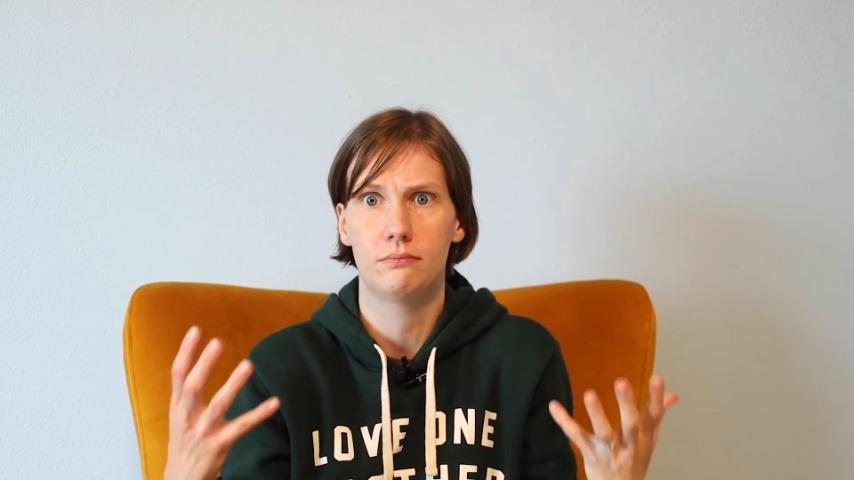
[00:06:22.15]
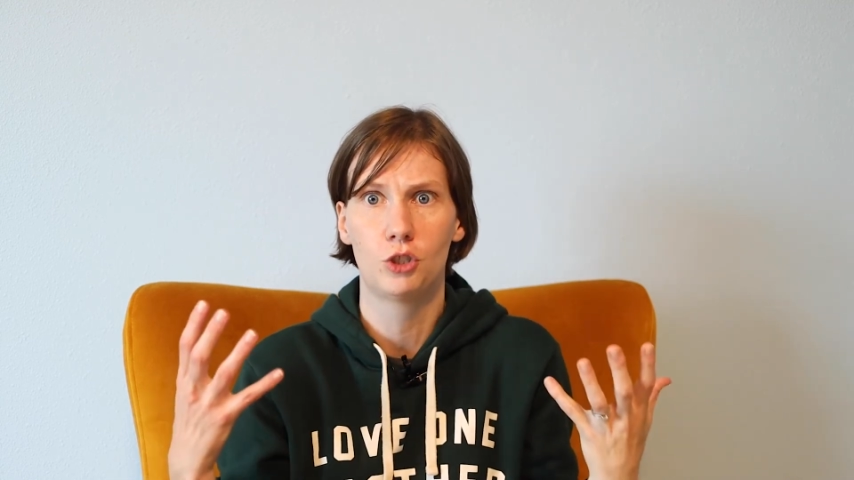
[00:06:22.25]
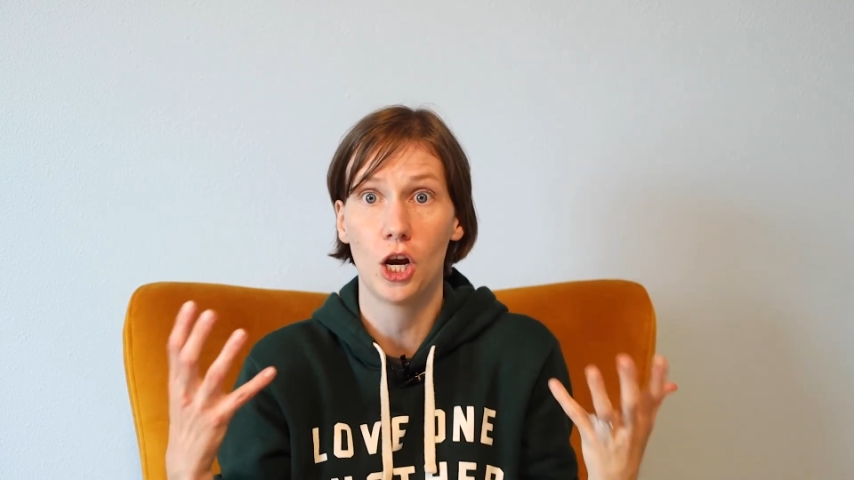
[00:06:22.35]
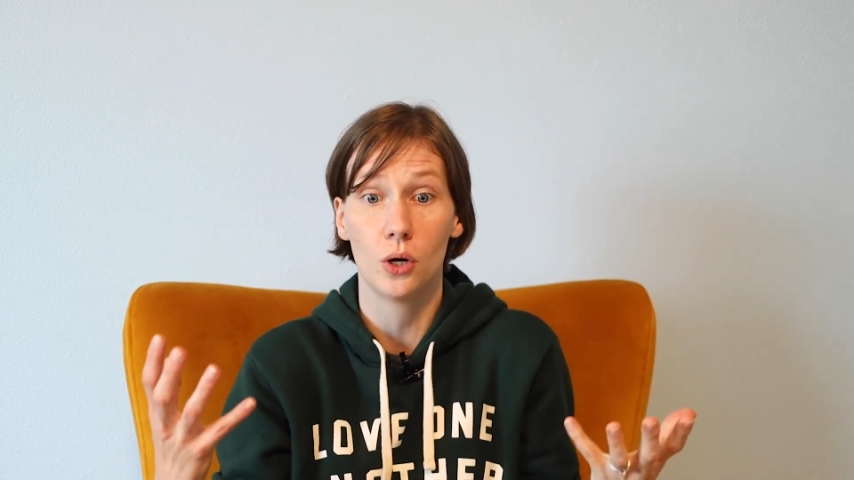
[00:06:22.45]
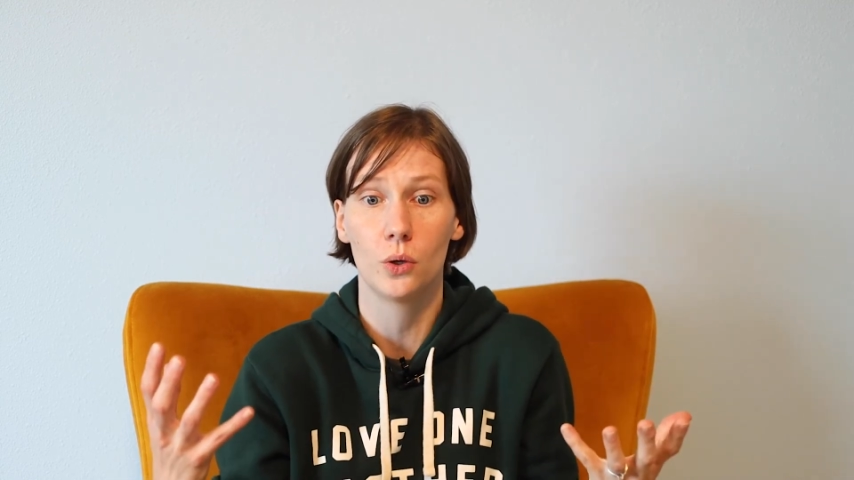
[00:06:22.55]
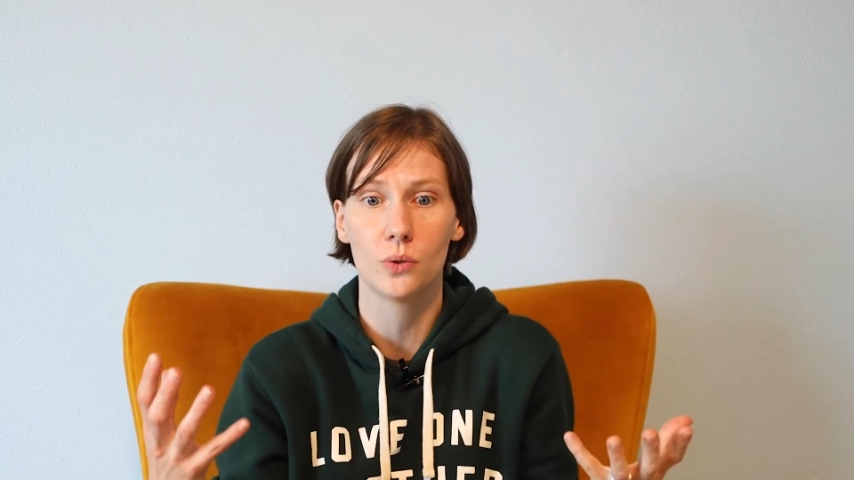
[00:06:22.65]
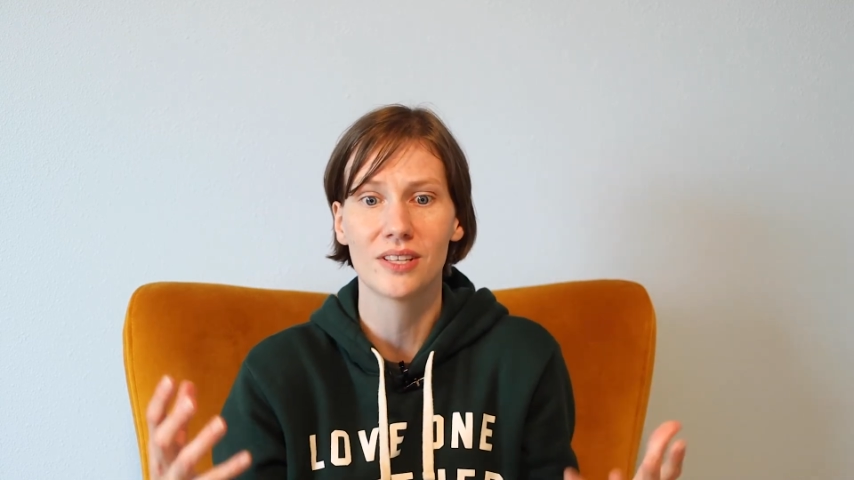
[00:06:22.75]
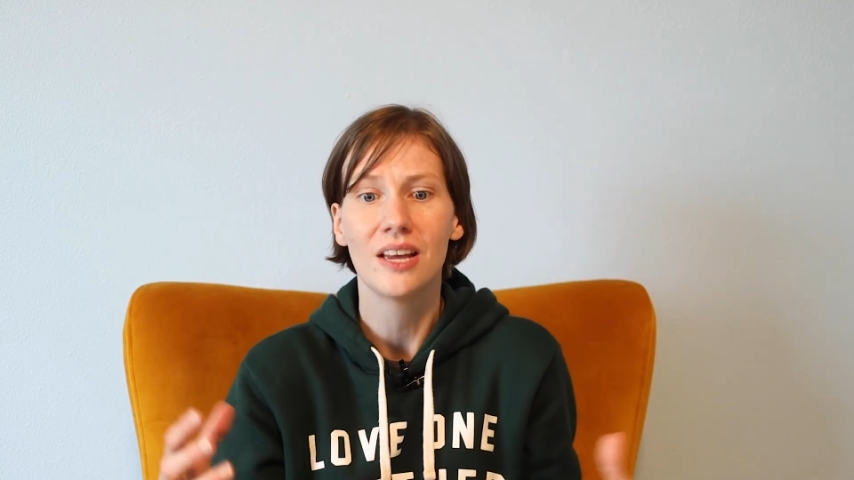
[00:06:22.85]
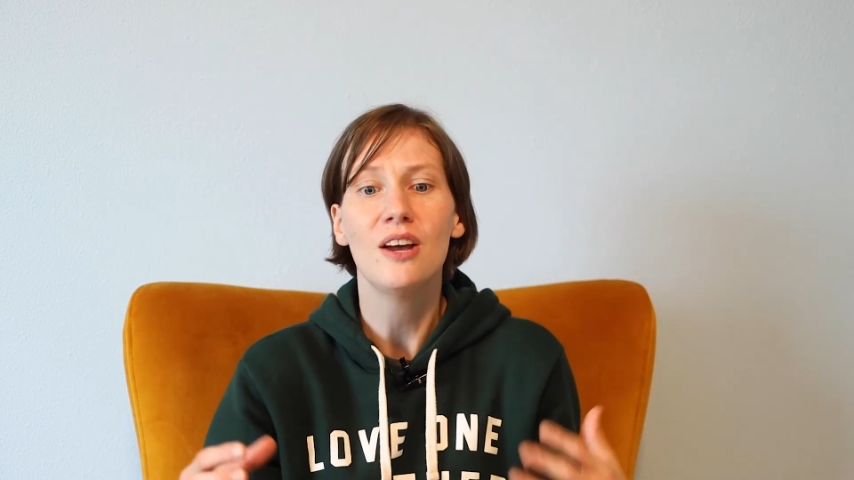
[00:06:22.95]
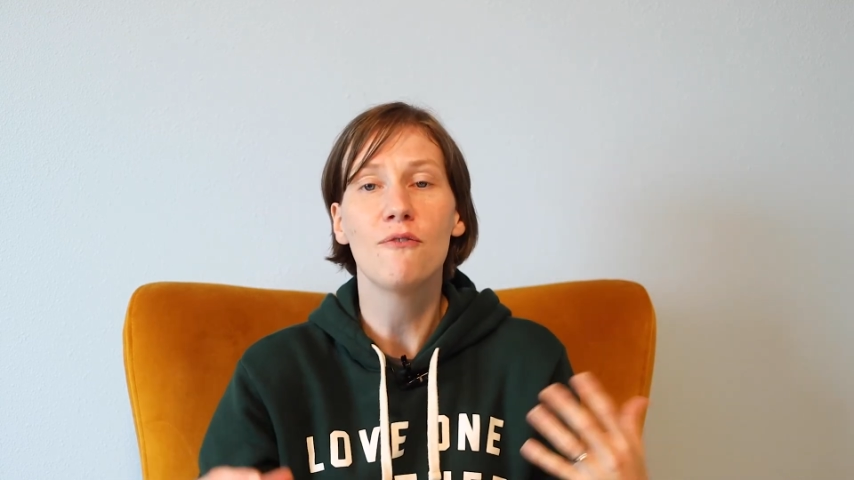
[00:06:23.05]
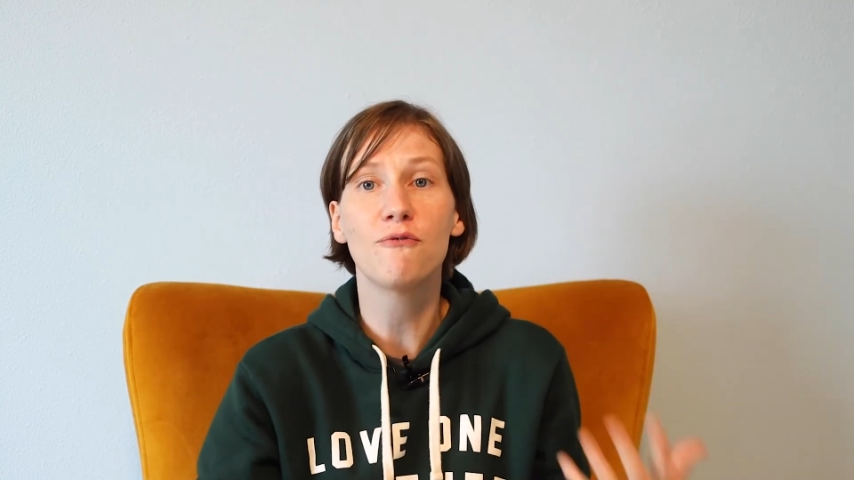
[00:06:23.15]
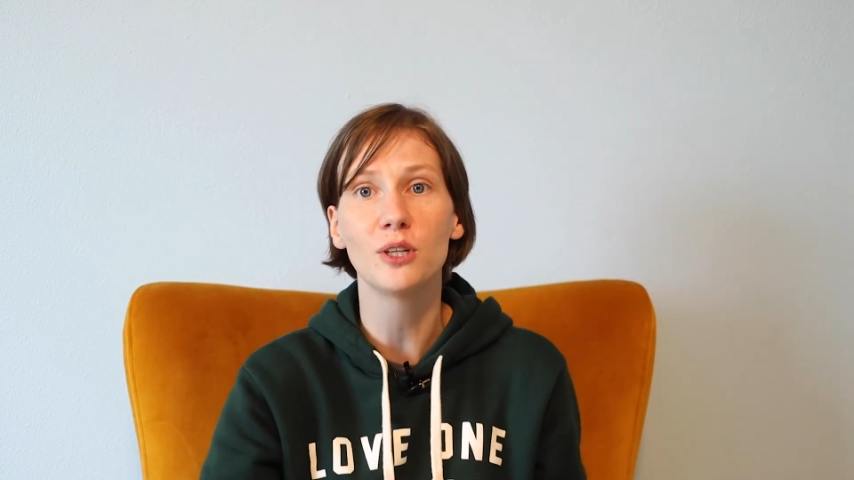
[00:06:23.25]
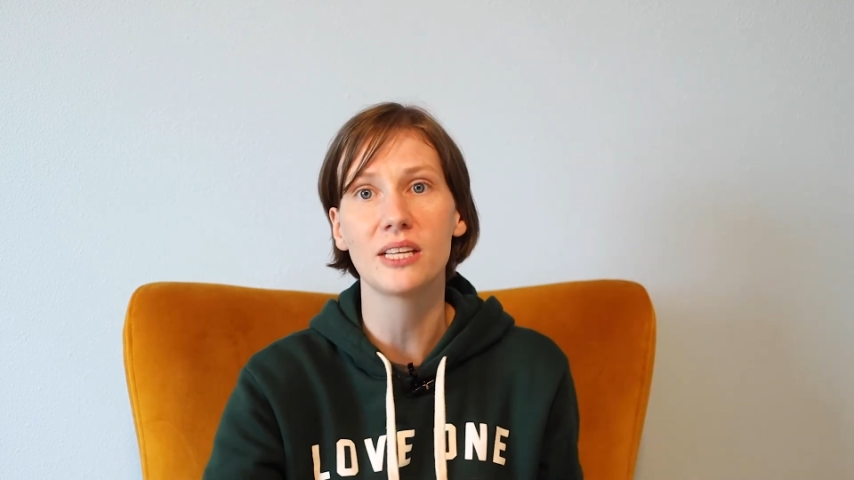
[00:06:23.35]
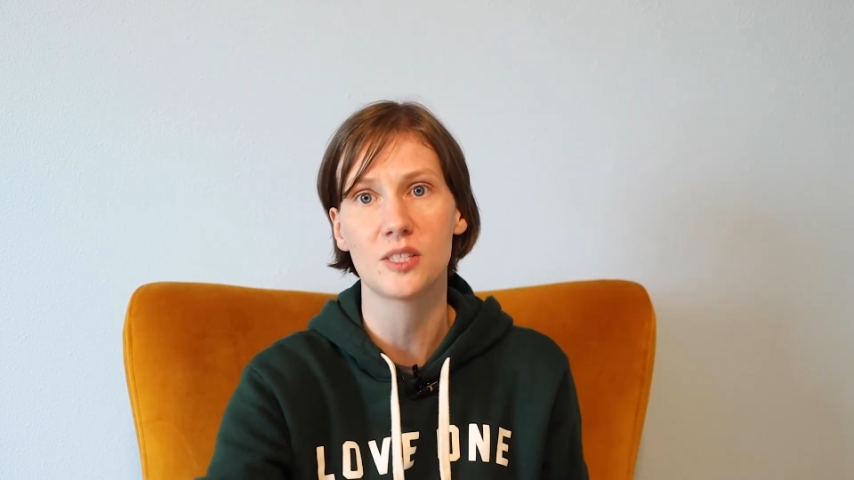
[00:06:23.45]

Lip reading: chose fully